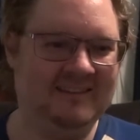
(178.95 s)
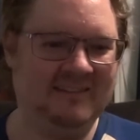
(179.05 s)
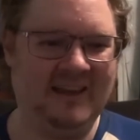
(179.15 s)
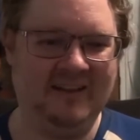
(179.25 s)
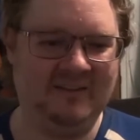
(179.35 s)
So
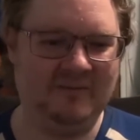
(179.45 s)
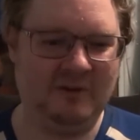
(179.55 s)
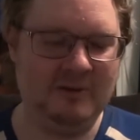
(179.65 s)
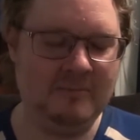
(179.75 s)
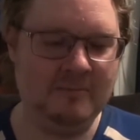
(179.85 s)
yeah, it's a
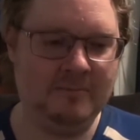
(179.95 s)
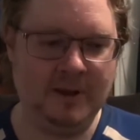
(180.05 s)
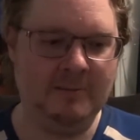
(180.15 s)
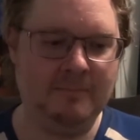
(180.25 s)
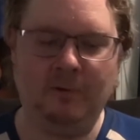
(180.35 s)
very
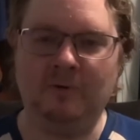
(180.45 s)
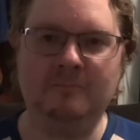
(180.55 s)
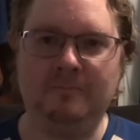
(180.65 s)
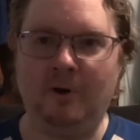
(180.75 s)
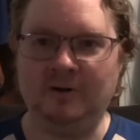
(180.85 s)
big,
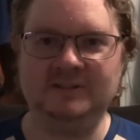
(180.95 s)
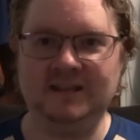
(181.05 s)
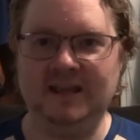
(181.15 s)
important part to